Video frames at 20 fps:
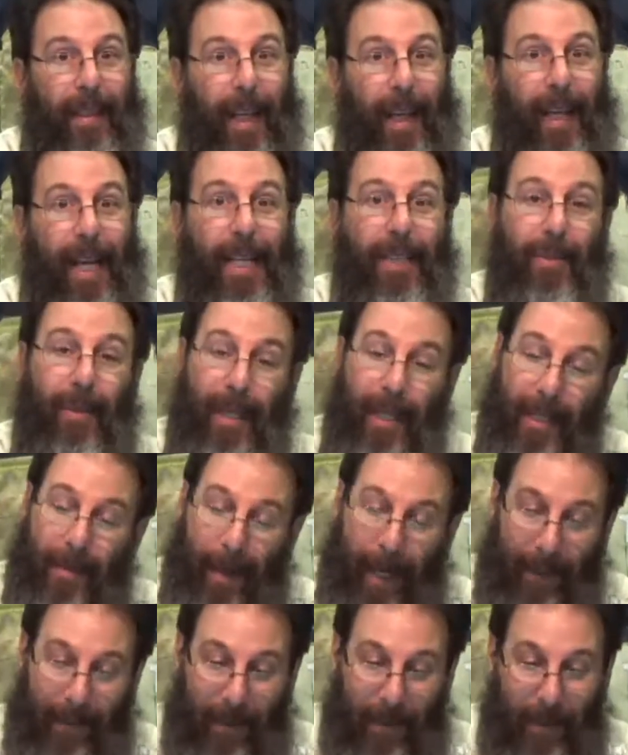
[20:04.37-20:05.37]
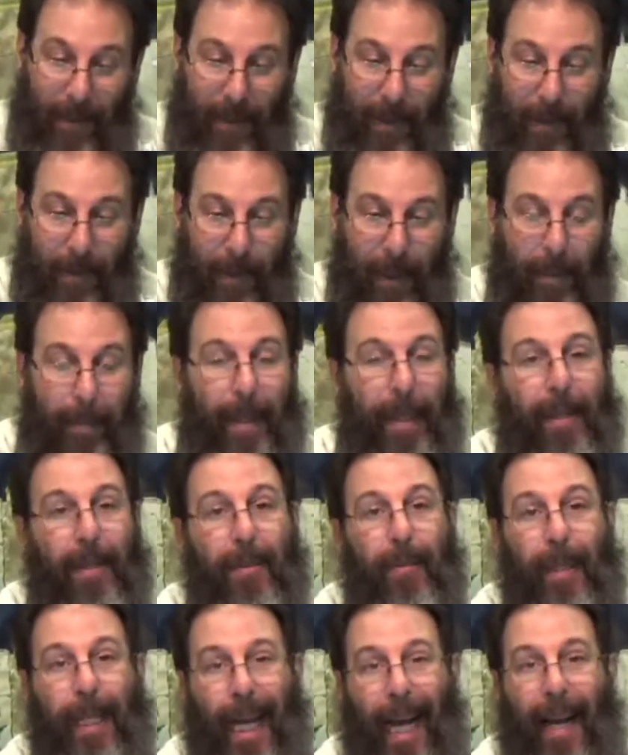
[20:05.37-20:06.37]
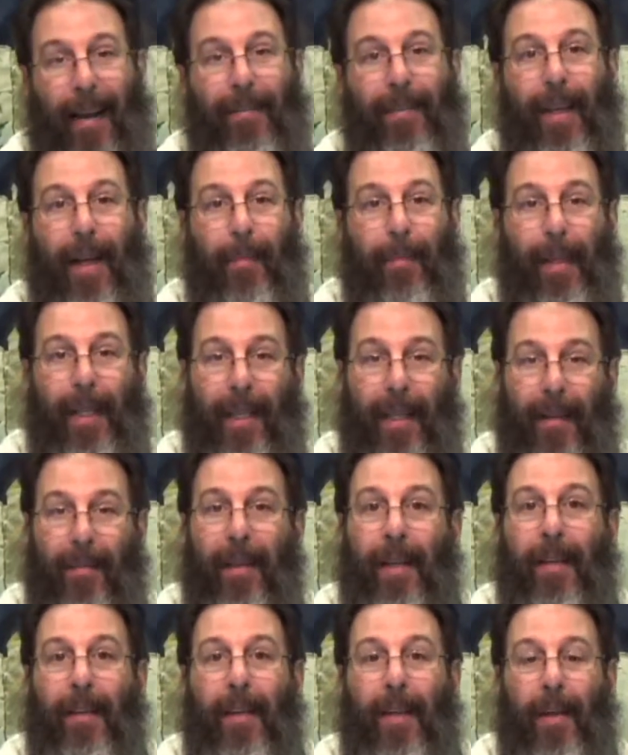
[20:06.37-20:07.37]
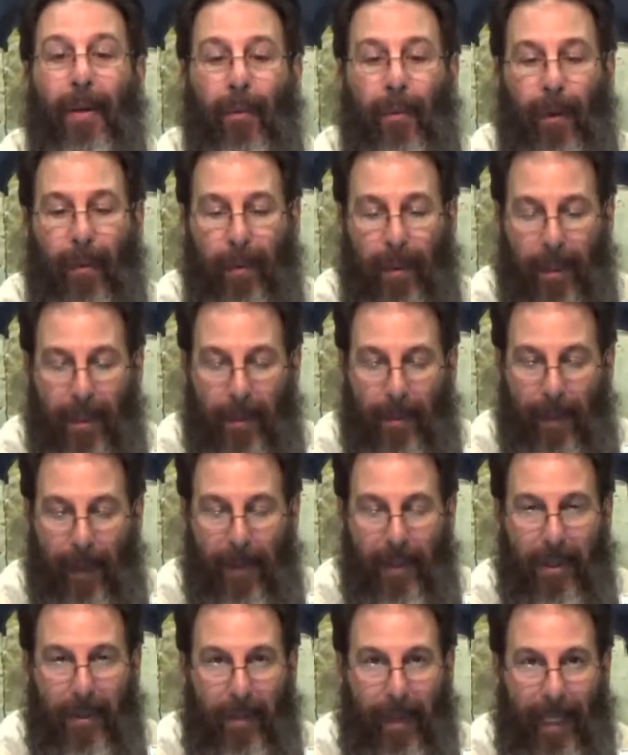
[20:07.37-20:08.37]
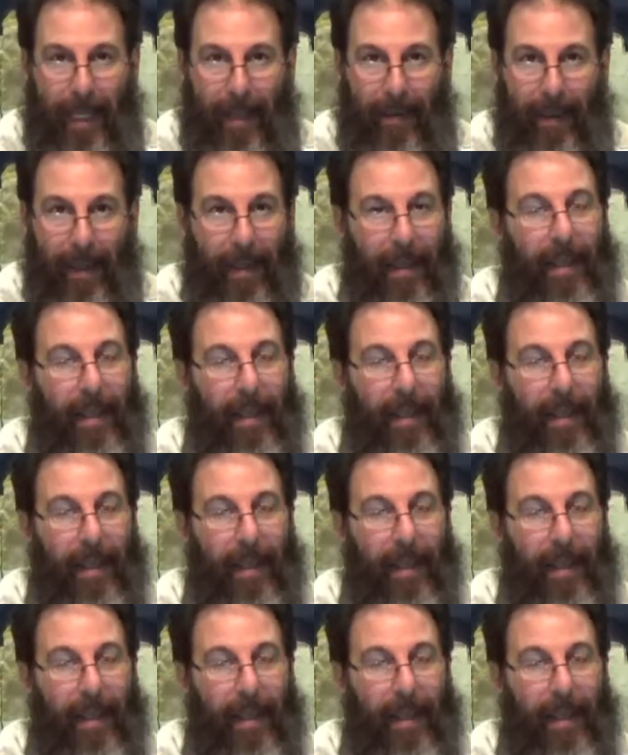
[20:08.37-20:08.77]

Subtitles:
And that's what he's about to do to the world, because we have not been giving what we're supposed to be giving.